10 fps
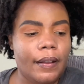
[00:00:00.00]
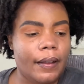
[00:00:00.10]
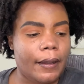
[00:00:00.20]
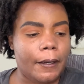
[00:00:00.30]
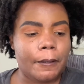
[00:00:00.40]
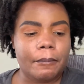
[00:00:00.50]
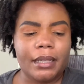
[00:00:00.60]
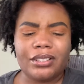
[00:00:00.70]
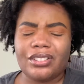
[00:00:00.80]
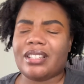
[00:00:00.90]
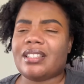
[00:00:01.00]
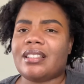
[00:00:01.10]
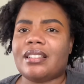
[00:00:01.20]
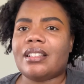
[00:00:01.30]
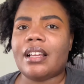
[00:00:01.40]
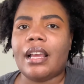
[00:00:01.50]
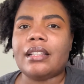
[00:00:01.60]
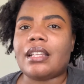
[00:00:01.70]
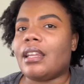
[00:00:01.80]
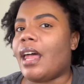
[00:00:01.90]

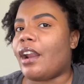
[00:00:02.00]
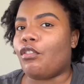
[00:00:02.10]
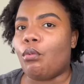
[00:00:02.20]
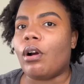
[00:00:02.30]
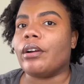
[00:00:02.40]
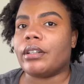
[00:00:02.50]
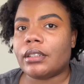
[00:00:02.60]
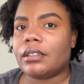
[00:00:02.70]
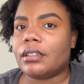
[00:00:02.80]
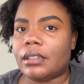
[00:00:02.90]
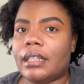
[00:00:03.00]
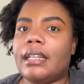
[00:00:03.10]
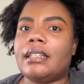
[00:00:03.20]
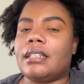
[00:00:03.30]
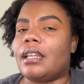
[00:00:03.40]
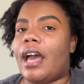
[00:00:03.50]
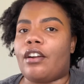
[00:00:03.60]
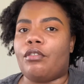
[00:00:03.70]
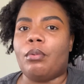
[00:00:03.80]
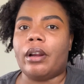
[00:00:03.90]
It's a lot of work. It is a lot
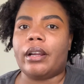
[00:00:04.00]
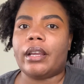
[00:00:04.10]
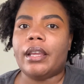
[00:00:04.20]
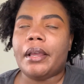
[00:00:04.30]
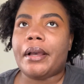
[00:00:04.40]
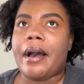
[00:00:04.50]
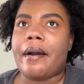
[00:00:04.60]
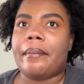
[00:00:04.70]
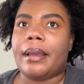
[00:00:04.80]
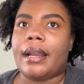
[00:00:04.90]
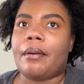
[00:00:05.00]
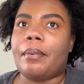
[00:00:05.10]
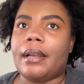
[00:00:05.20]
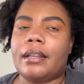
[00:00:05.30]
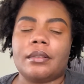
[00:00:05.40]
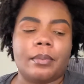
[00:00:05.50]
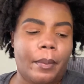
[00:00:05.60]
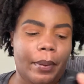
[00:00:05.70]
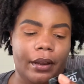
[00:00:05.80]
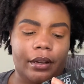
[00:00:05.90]
of work. And I witnessed my
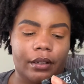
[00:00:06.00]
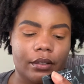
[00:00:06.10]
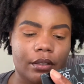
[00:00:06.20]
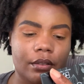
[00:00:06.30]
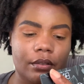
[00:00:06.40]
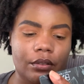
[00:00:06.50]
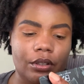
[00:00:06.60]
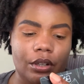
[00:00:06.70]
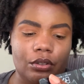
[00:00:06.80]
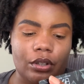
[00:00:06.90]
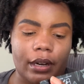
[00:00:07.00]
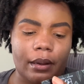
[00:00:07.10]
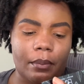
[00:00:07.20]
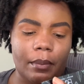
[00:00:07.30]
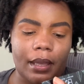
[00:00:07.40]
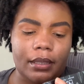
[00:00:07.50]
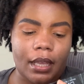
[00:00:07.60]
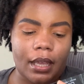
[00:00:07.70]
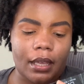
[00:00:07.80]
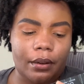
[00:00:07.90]
parents, trying to
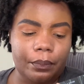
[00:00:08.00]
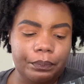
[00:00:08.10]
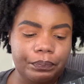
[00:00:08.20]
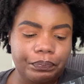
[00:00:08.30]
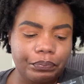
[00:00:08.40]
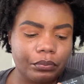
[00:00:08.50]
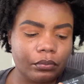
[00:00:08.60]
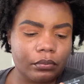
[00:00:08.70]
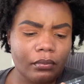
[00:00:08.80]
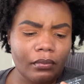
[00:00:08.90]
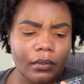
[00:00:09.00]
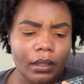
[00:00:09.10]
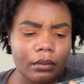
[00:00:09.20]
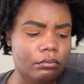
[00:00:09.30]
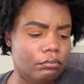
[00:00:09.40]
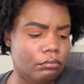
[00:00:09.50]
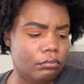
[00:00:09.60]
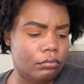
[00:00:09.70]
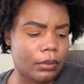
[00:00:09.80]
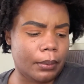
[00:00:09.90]
maintain,
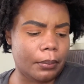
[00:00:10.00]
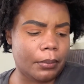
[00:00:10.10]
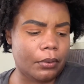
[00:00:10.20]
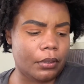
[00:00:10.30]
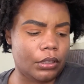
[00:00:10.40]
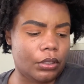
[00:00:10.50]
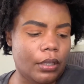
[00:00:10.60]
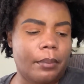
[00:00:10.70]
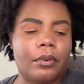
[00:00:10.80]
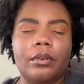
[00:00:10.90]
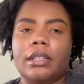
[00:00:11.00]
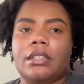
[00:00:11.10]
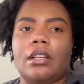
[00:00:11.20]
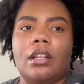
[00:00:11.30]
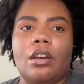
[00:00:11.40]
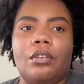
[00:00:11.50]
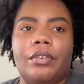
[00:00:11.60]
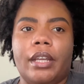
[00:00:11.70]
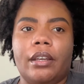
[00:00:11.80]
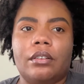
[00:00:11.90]
I'm going into
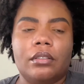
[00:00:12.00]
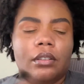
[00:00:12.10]
clove now.